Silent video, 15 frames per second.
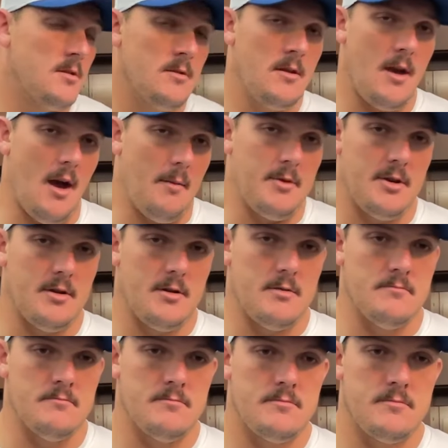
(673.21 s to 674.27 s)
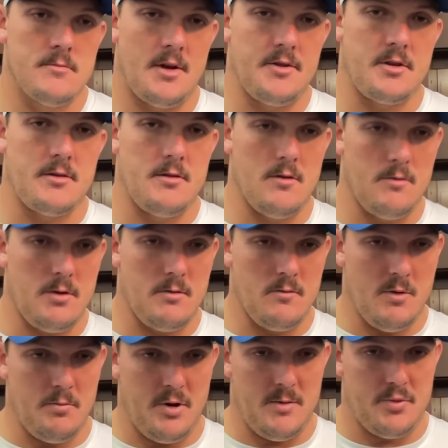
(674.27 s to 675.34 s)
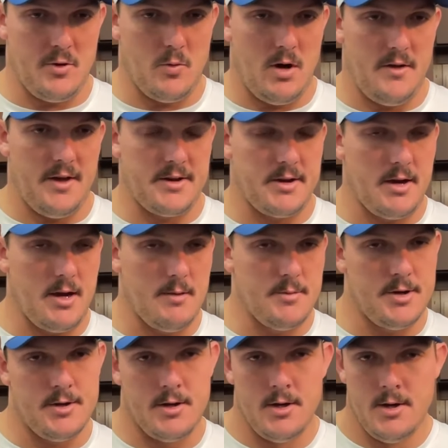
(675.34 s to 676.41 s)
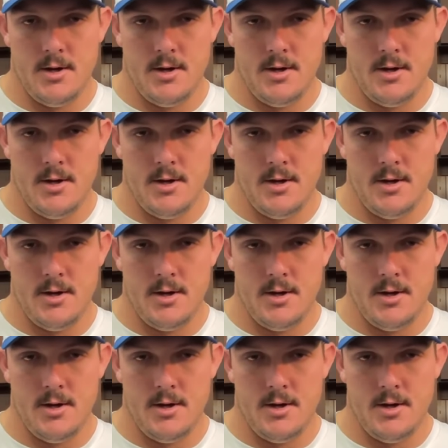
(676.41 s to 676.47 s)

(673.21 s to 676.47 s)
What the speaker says: Yeah, I think, we played pretty well that game, and,